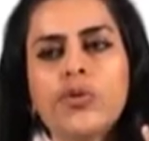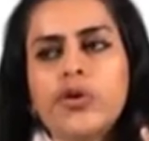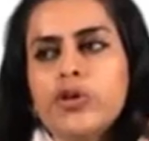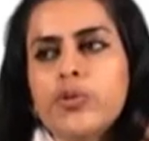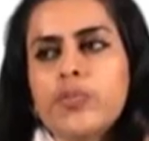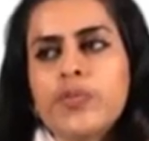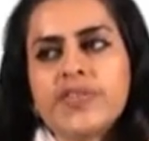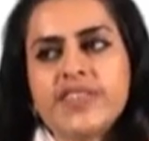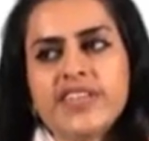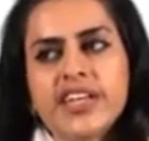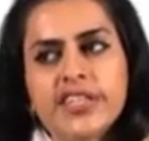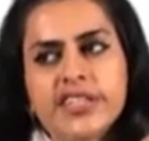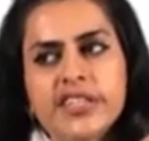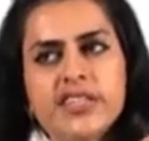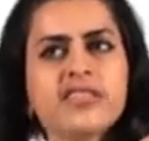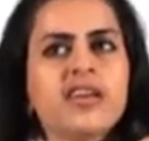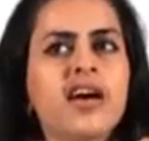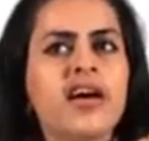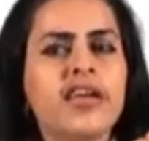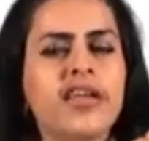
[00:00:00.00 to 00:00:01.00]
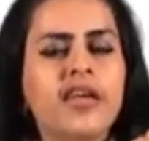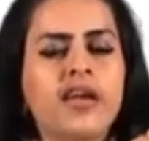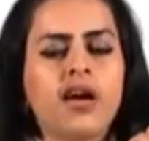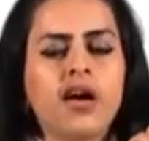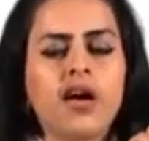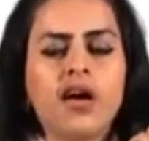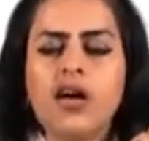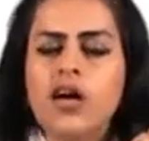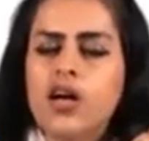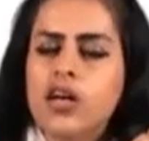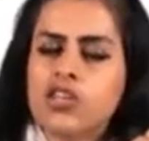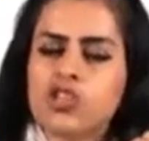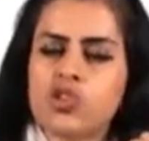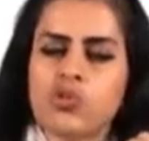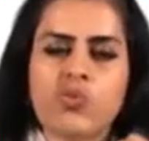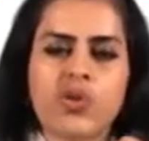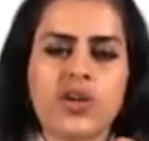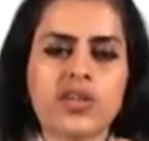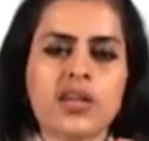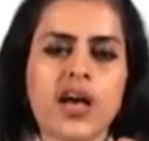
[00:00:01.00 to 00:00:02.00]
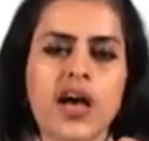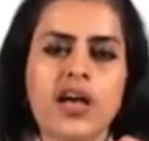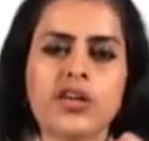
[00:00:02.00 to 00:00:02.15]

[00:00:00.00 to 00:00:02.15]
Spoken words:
you are going to present this idea, so what